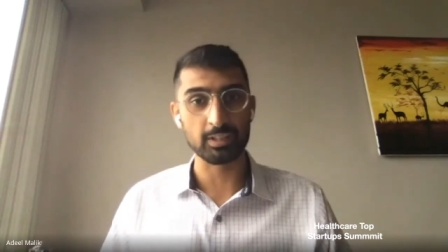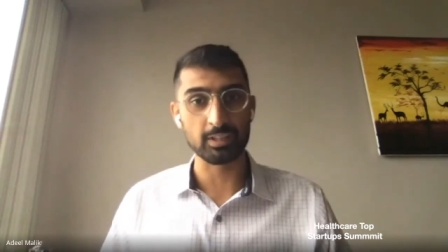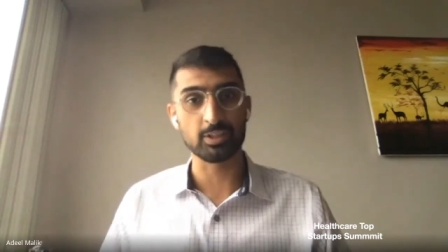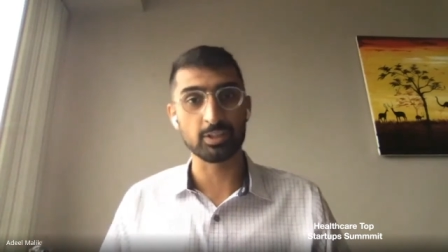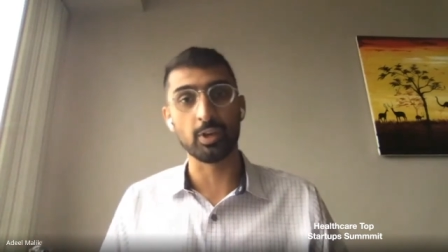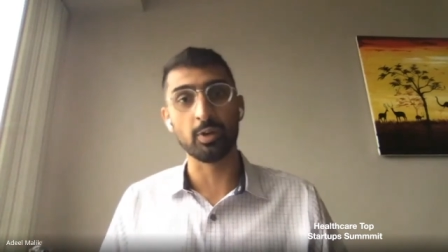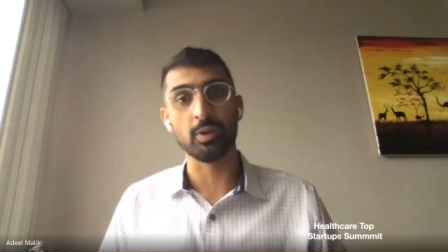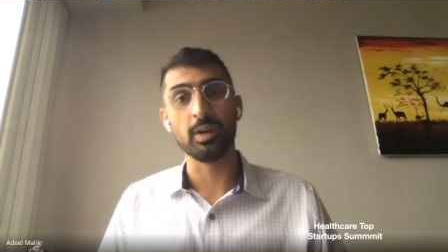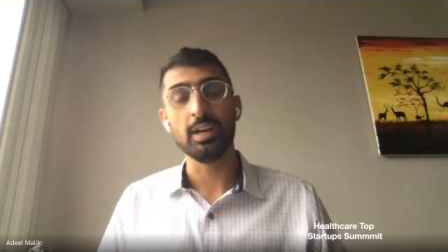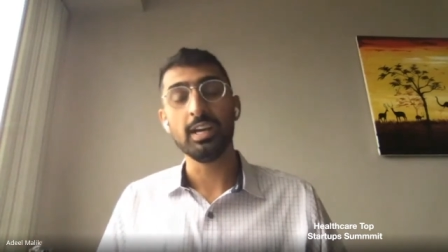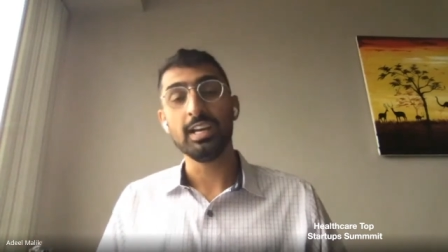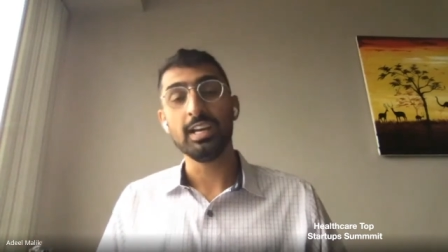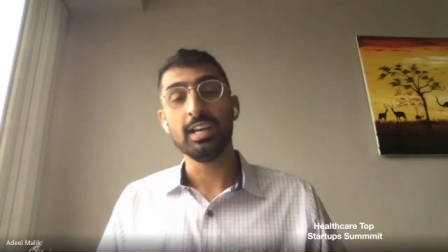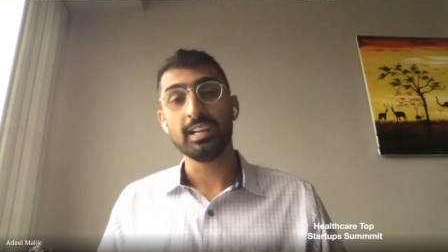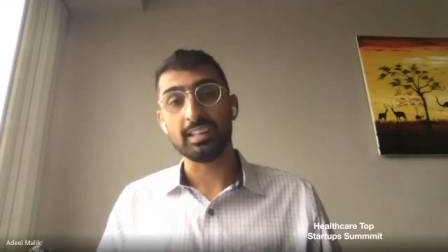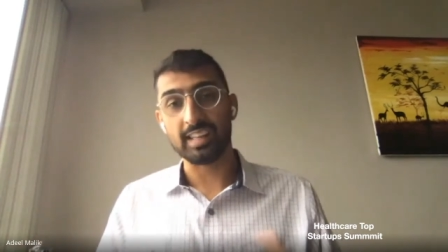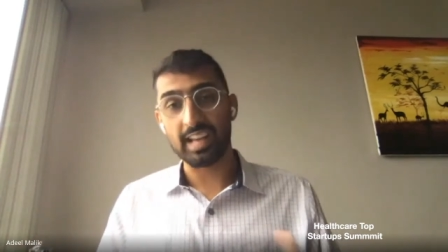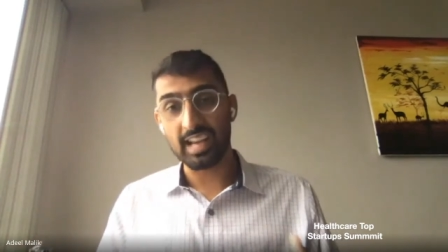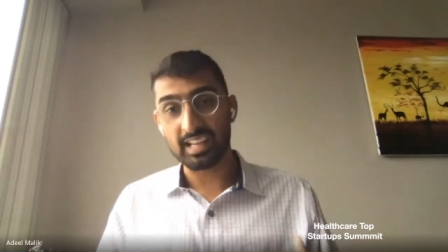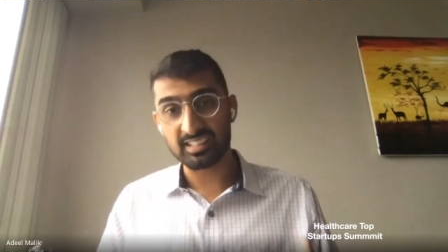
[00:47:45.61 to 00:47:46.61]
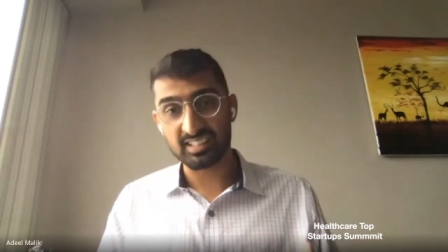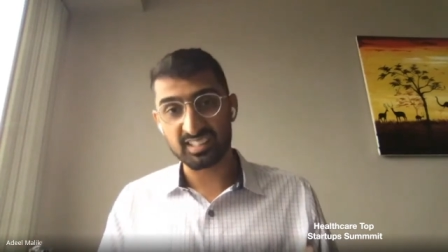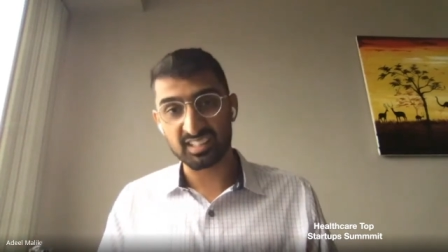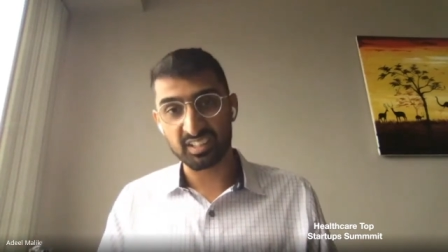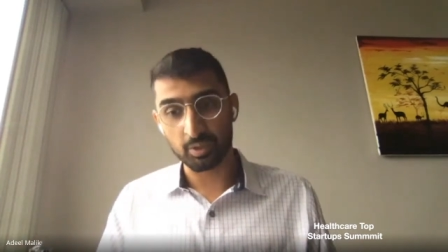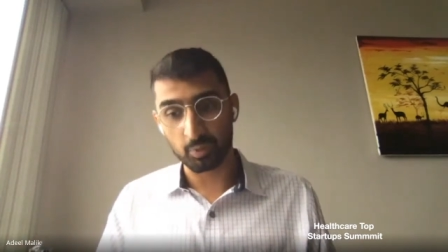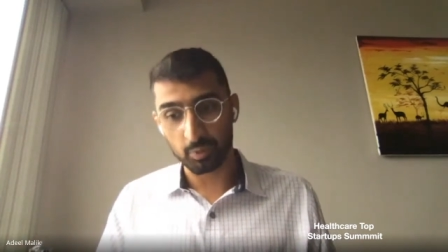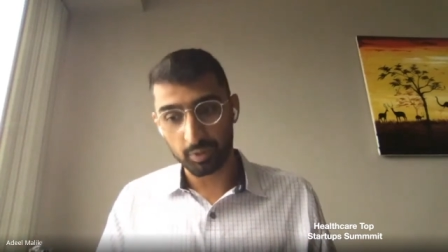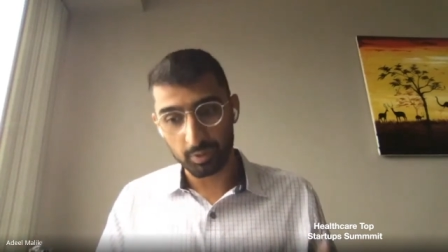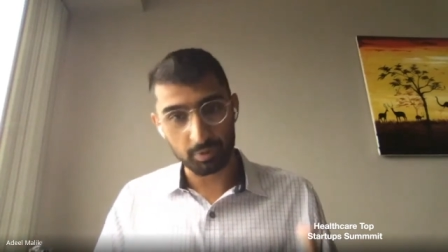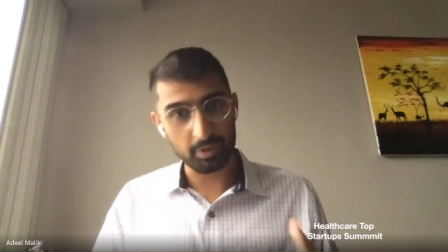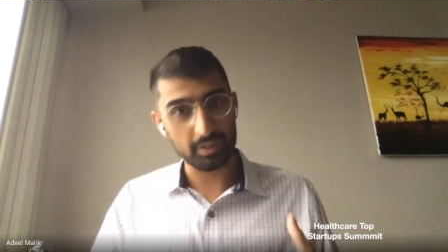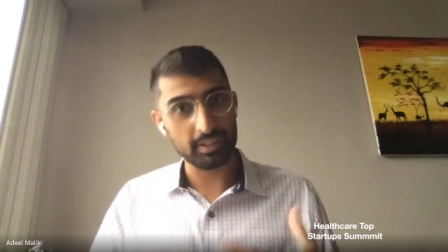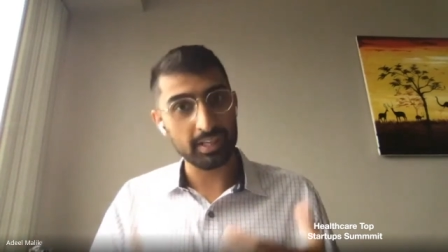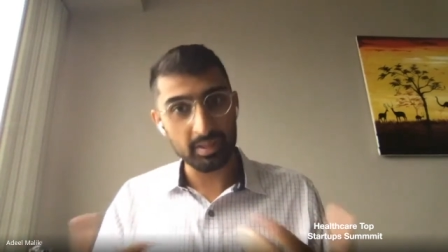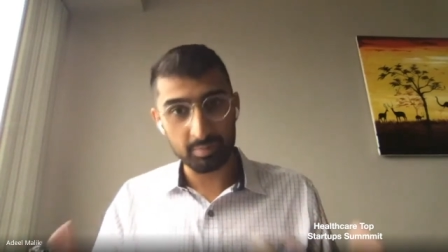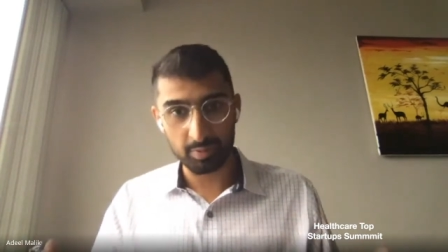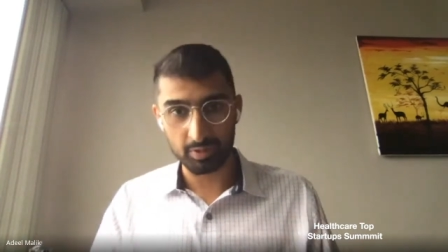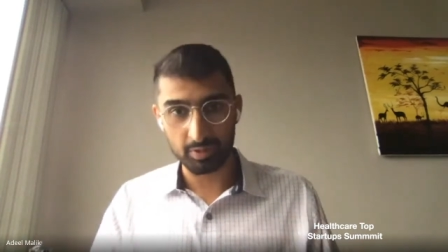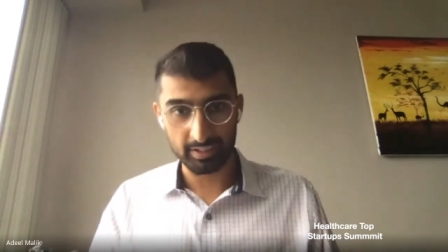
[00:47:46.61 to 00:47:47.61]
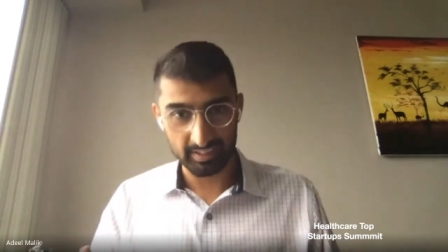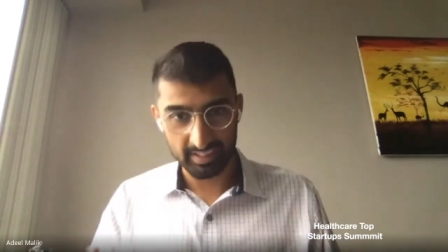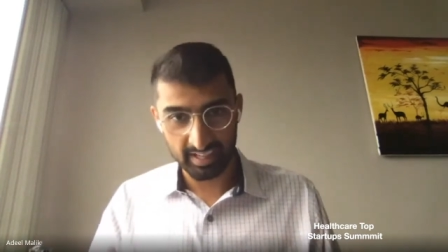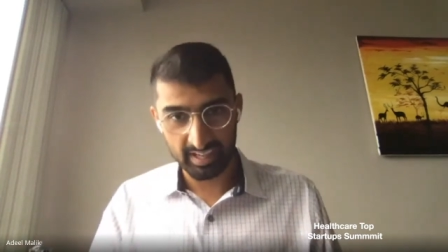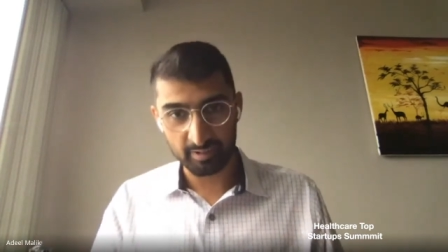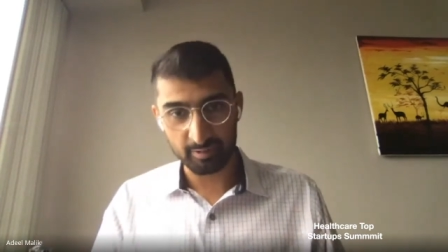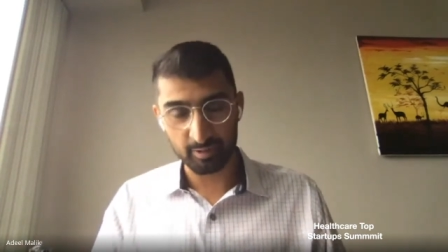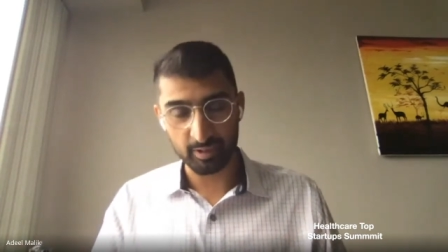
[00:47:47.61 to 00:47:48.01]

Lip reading: Mm-hmm. So that's, we were enabling that.